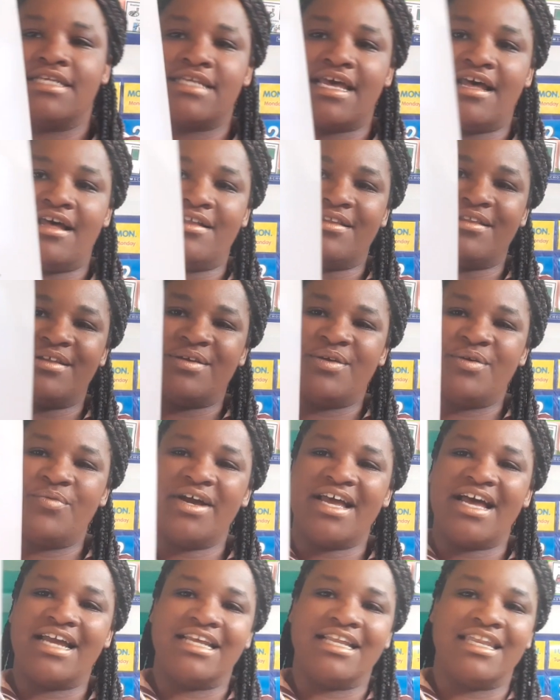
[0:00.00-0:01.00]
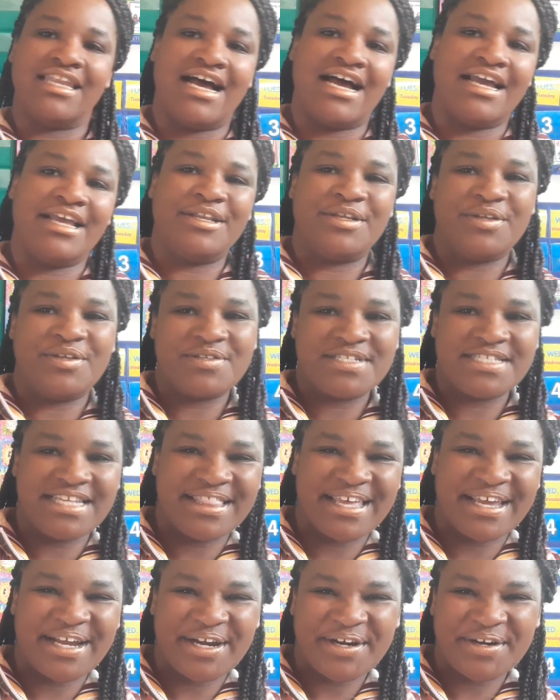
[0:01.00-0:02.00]
l. What kind of line do you see
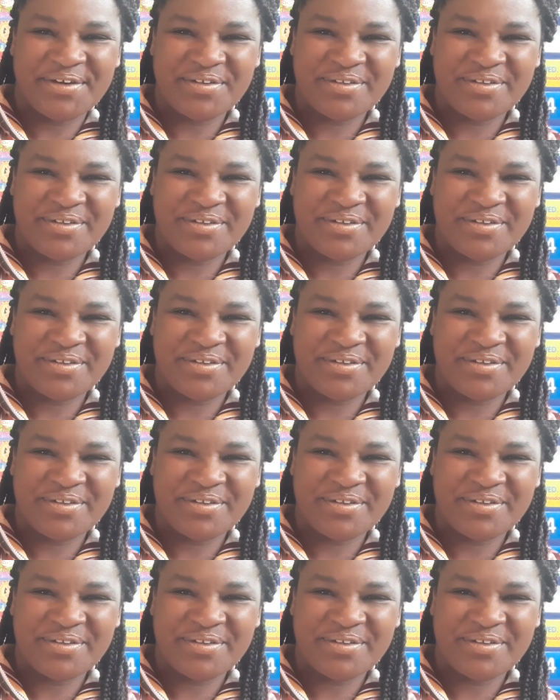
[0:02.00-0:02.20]
there?